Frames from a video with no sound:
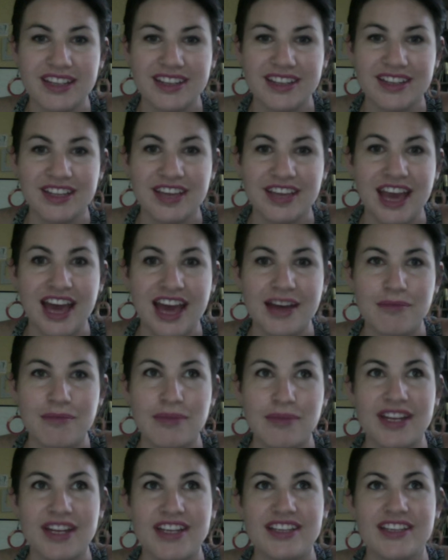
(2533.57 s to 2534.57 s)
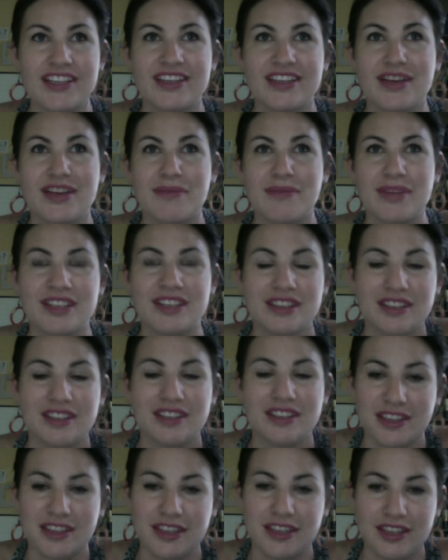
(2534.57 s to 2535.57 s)
yeah, but he
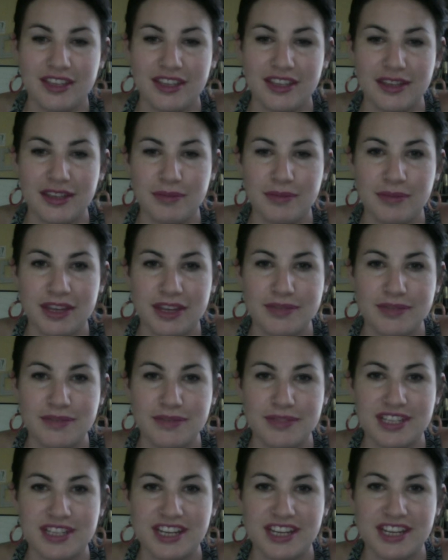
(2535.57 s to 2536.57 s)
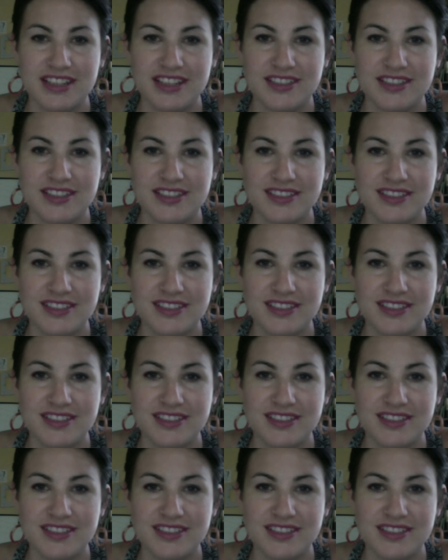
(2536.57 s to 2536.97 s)
makes mistakes.